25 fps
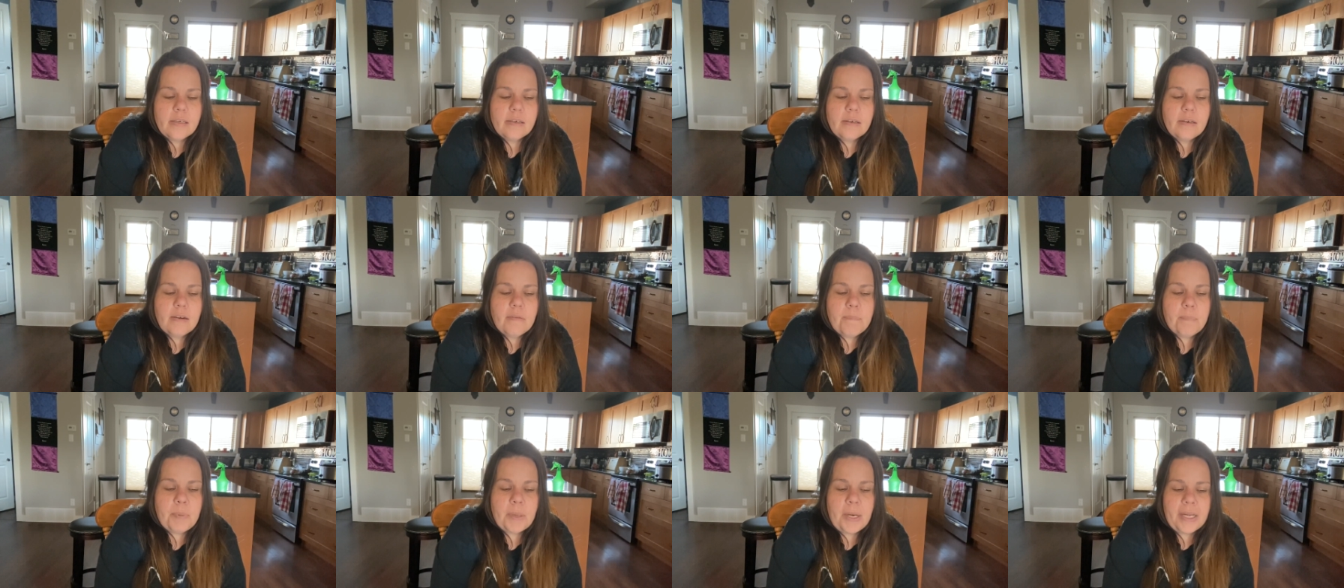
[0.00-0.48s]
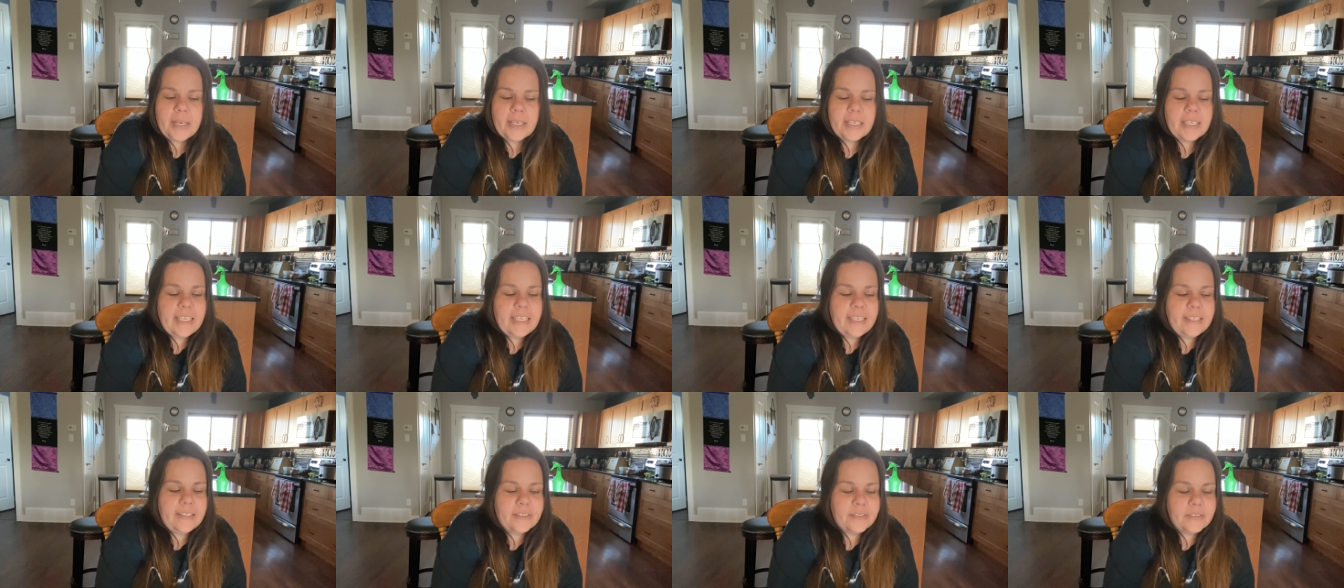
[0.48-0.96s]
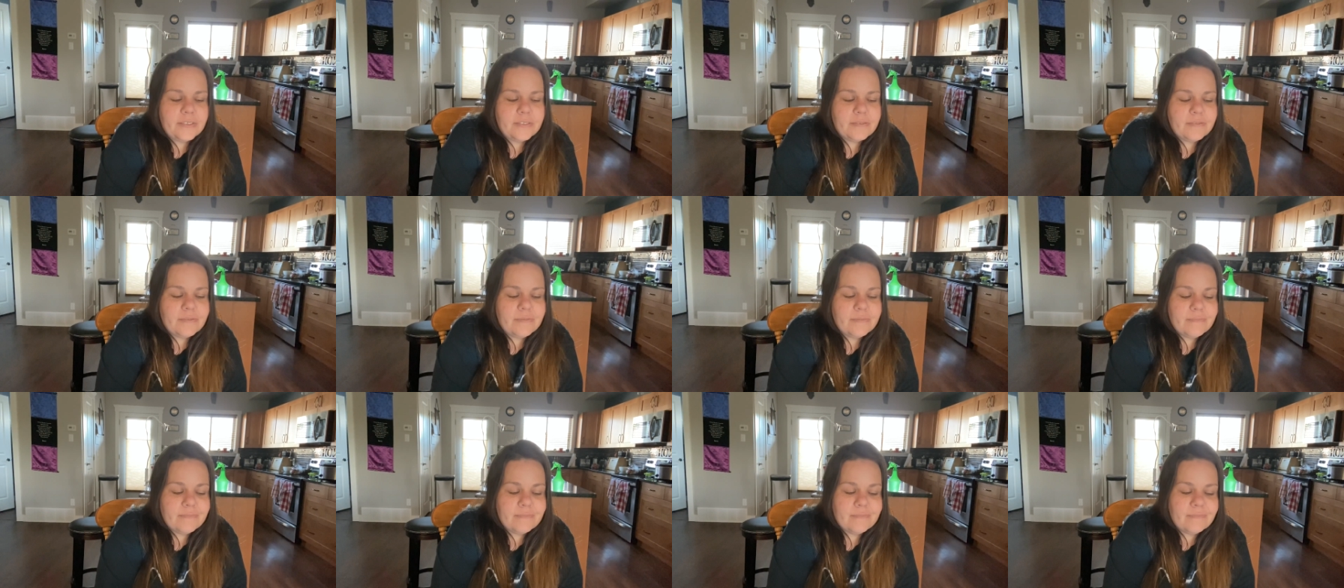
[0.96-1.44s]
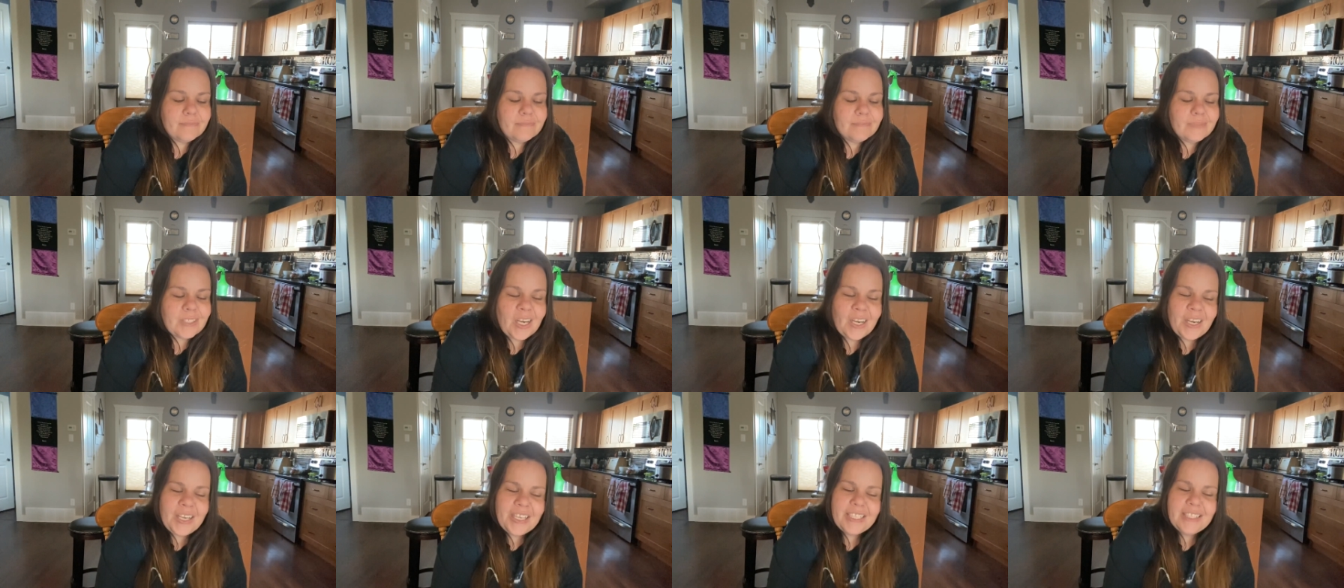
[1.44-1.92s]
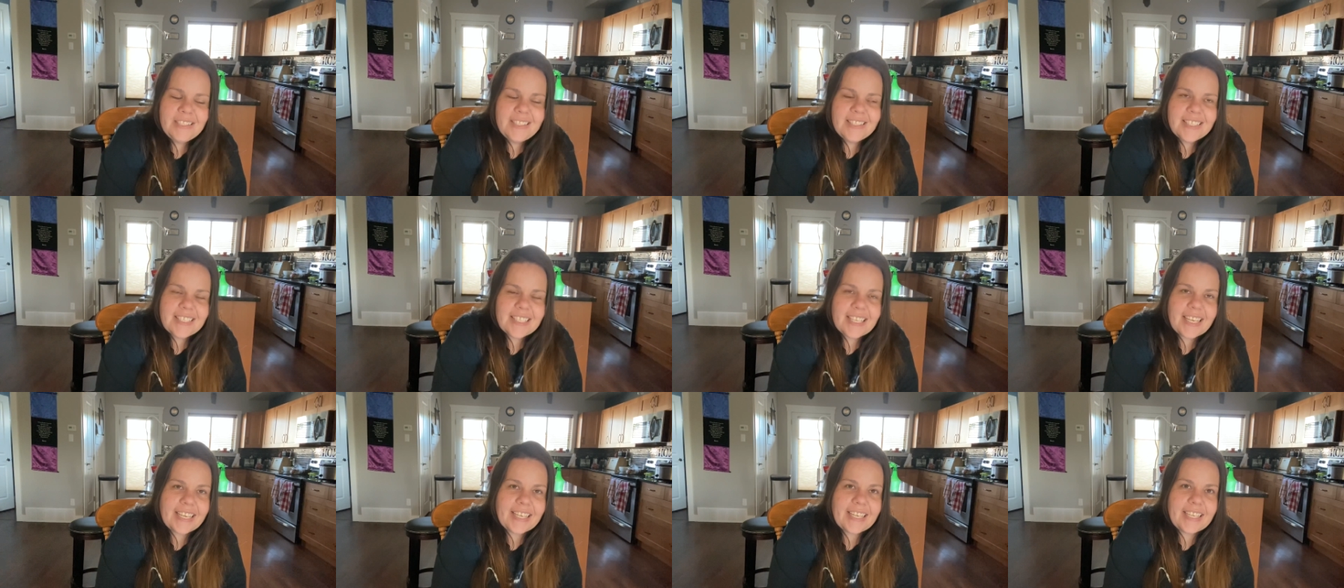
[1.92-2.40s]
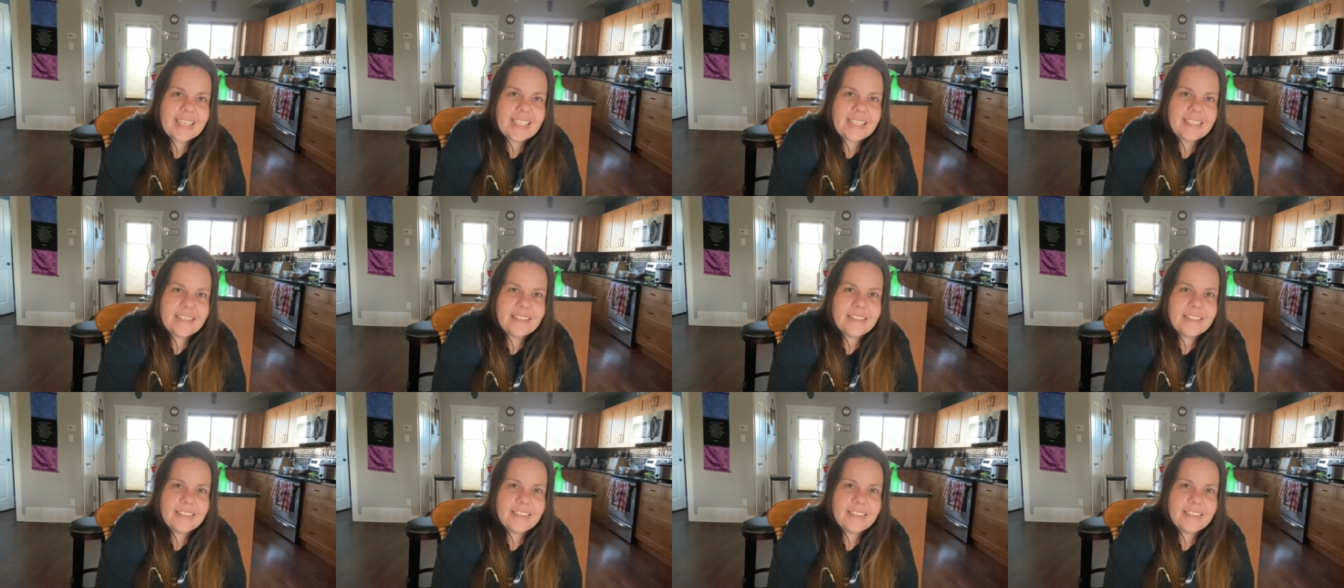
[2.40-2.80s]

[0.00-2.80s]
But in hindsight,